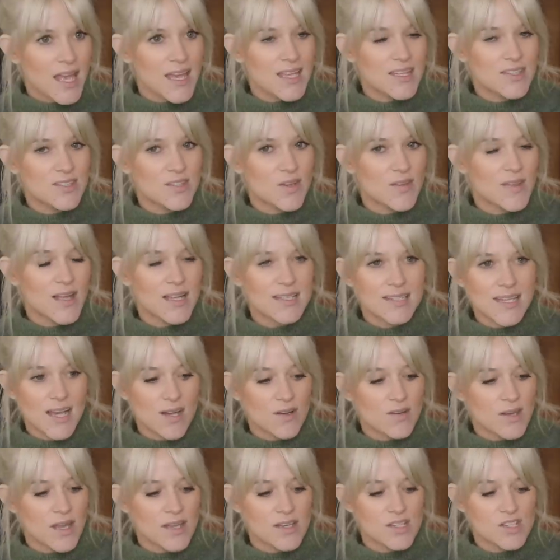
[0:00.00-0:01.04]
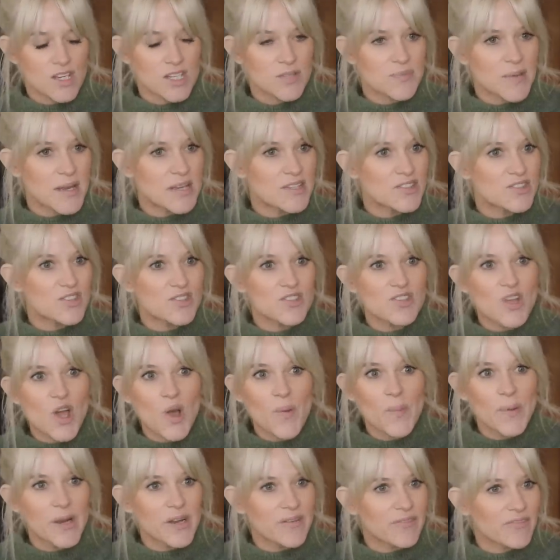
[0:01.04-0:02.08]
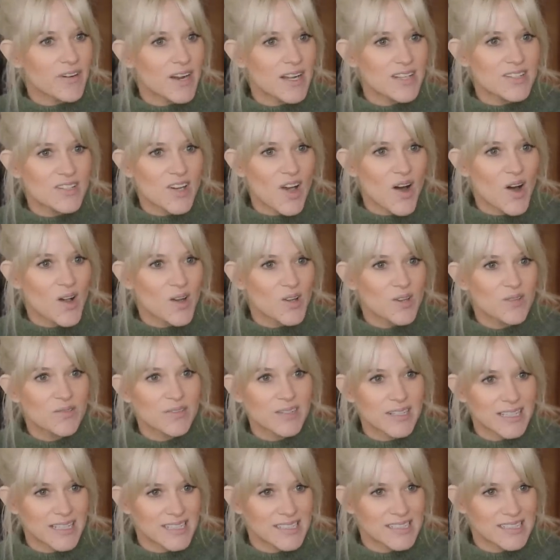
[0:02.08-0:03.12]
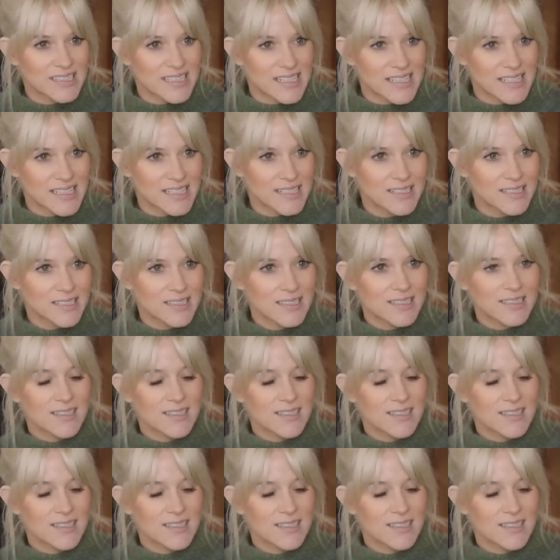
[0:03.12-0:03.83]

And so that's how, and she's made so many friends all over Italy.